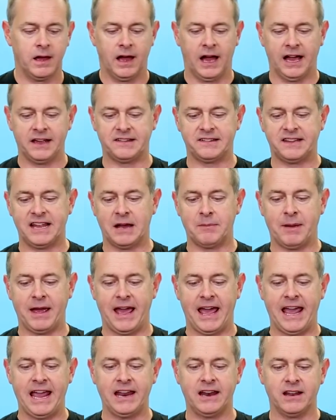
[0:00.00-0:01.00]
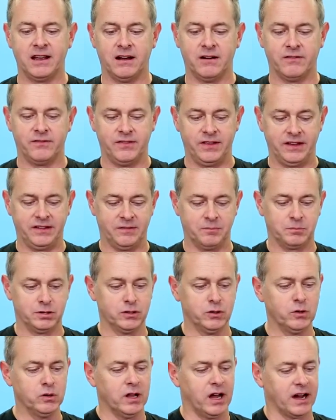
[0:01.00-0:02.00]
I snap 8 of these
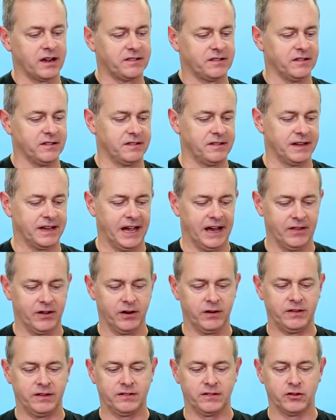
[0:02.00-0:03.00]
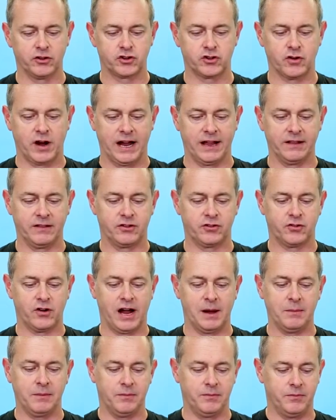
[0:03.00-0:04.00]
blue Luxes together, these little
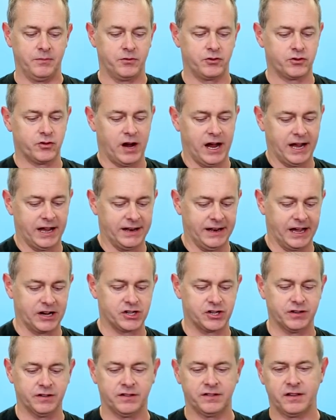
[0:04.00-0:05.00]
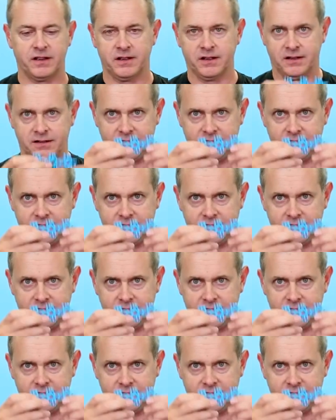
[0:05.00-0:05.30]
tri connections.